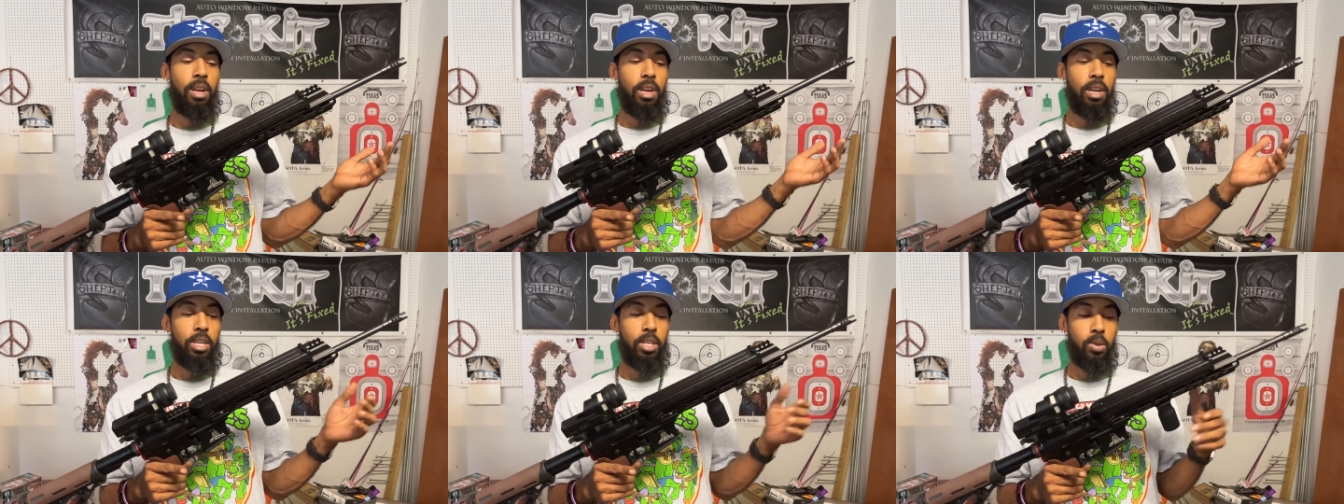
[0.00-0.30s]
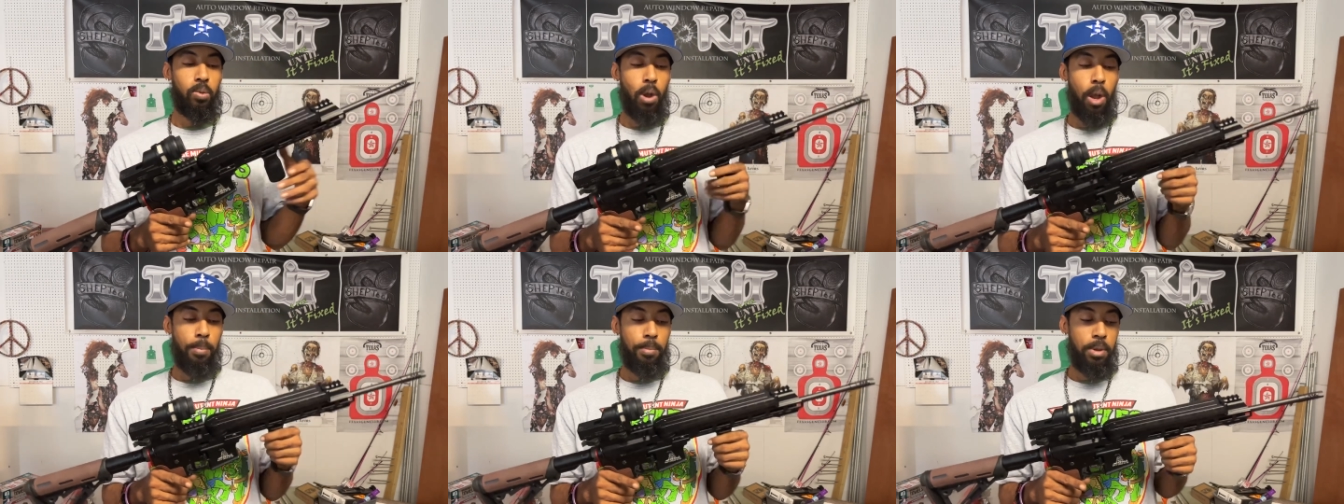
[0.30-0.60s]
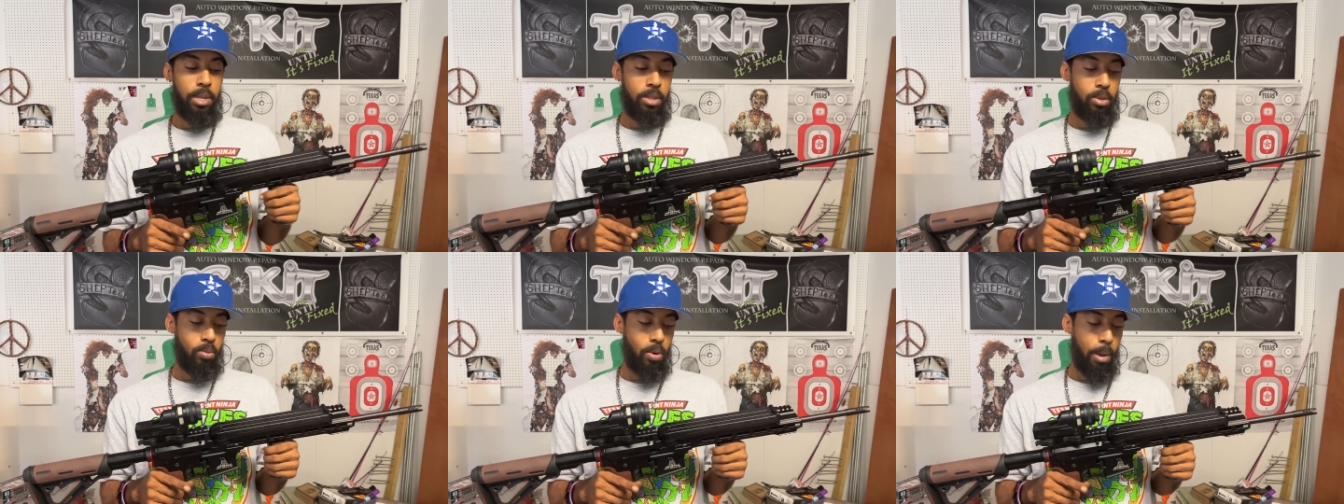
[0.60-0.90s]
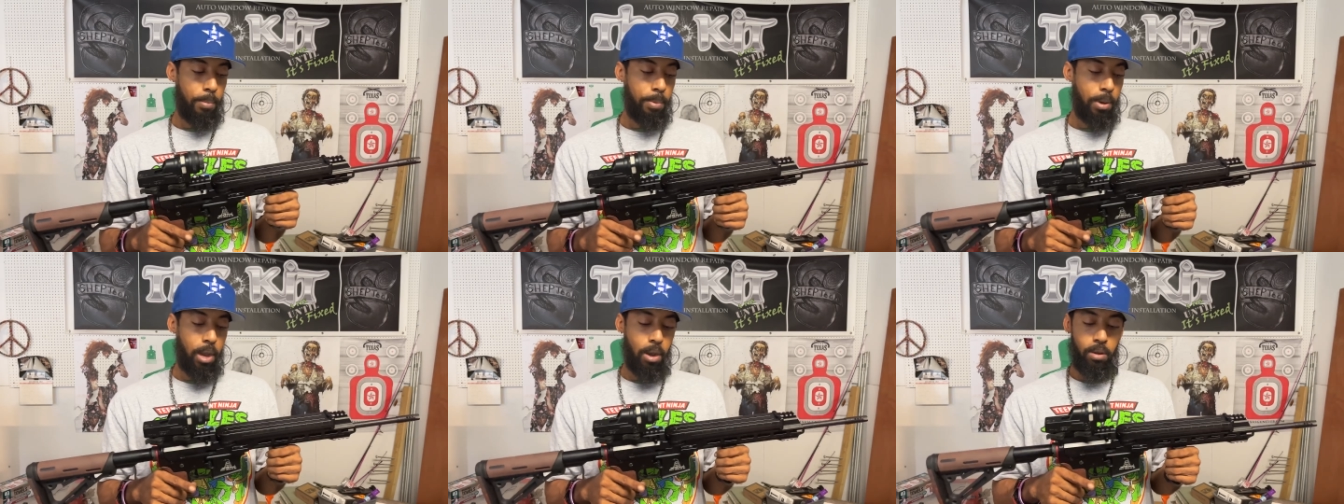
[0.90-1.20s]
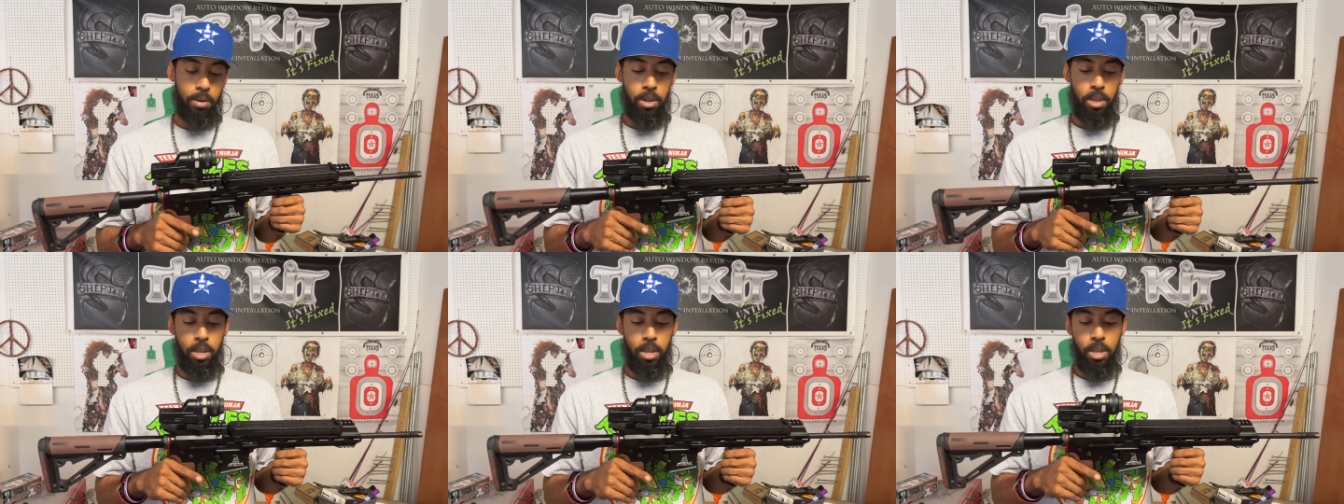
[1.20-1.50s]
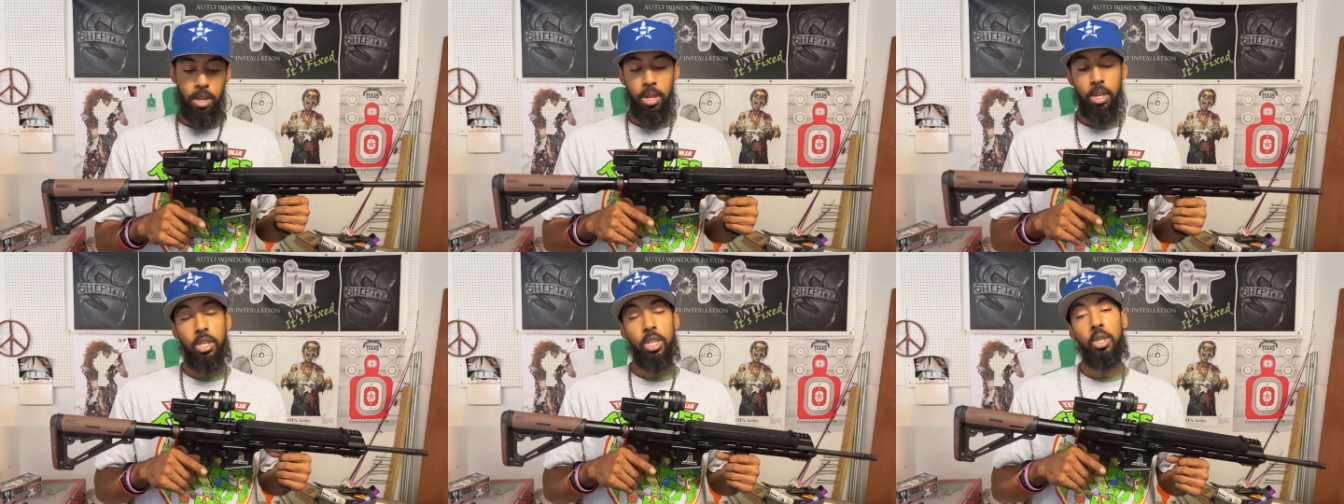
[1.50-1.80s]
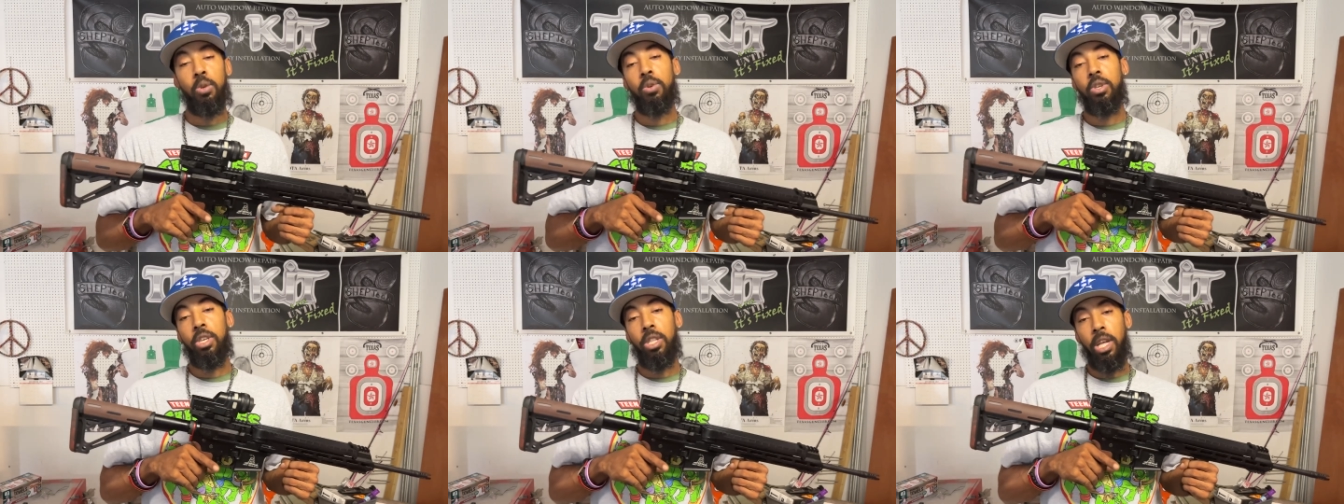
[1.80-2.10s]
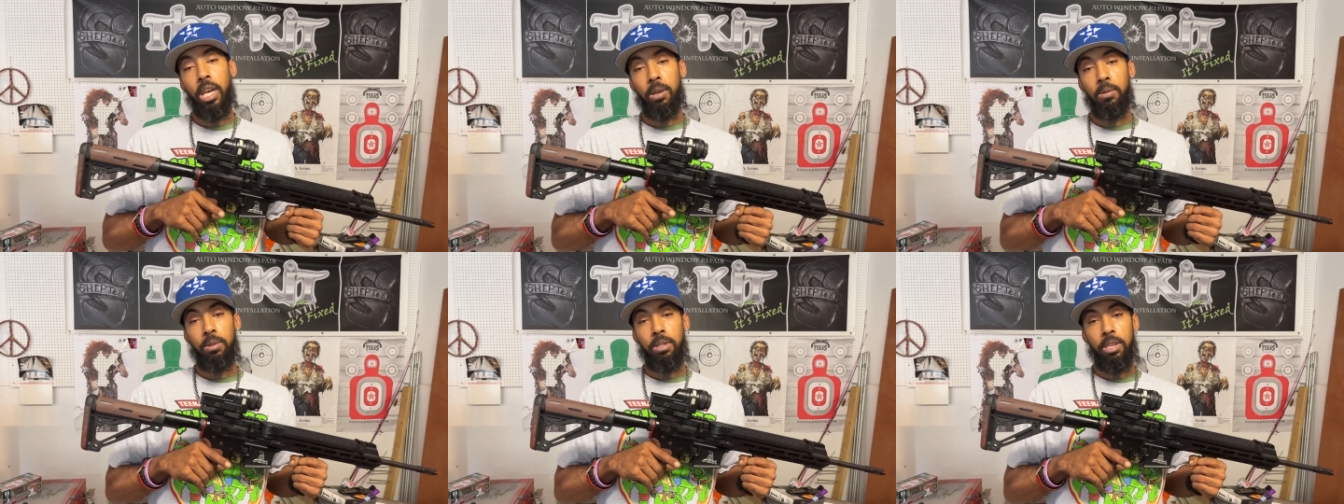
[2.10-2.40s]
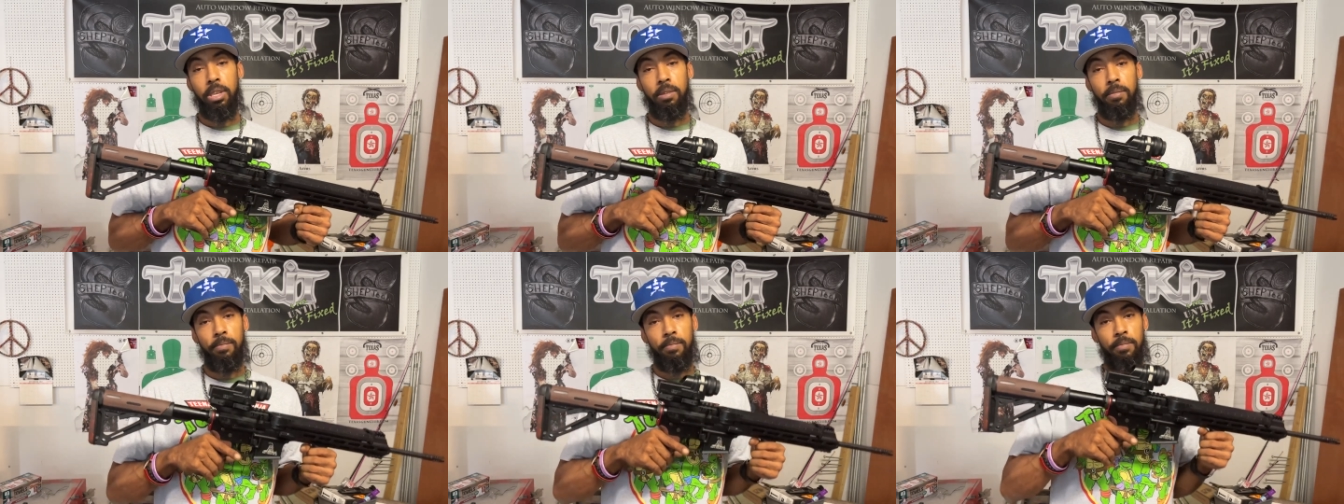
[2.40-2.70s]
swap in, swap out, do what you like with it.